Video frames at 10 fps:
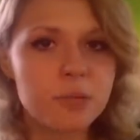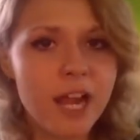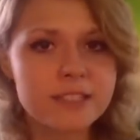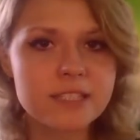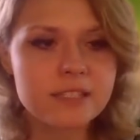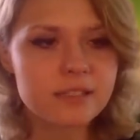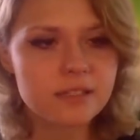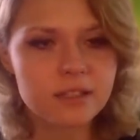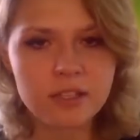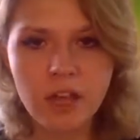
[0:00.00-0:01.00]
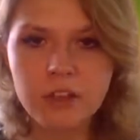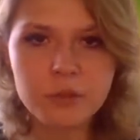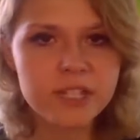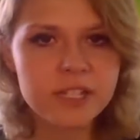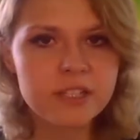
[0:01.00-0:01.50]
Practice the
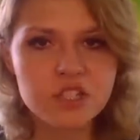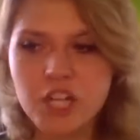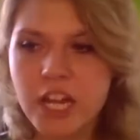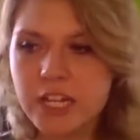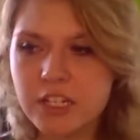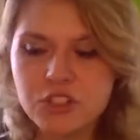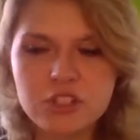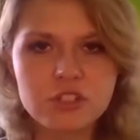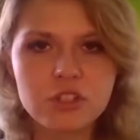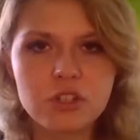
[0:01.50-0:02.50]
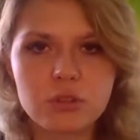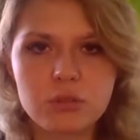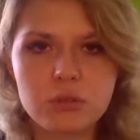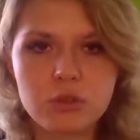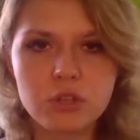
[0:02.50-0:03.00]
color wheel and shading just so
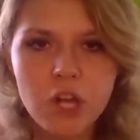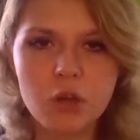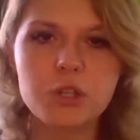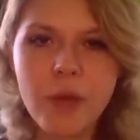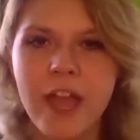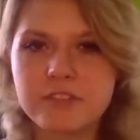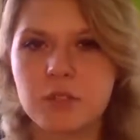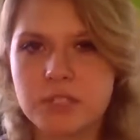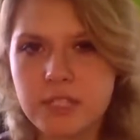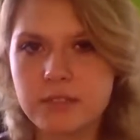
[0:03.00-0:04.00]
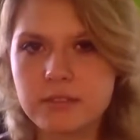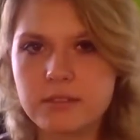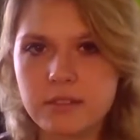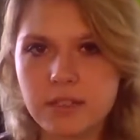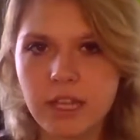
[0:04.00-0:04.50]
you know you have those
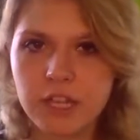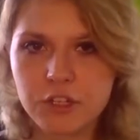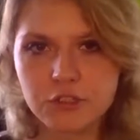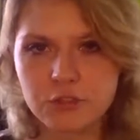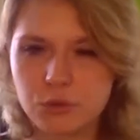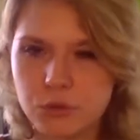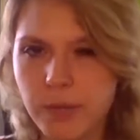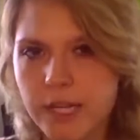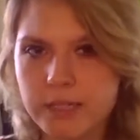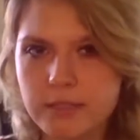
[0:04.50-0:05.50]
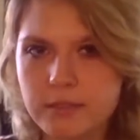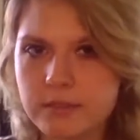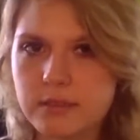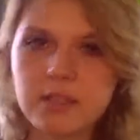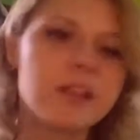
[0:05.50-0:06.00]
skills in your toolbox.